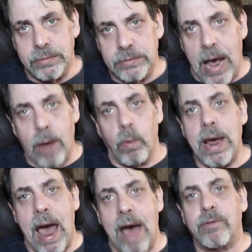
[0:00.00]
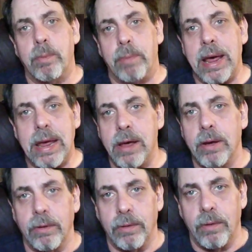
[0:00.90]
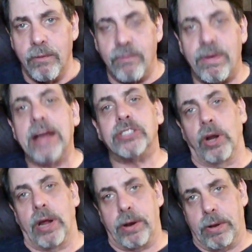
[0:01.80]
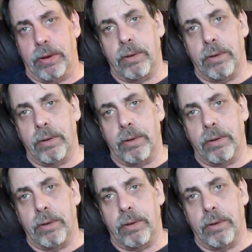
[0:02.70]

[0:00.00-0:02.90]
And we have to be vigilant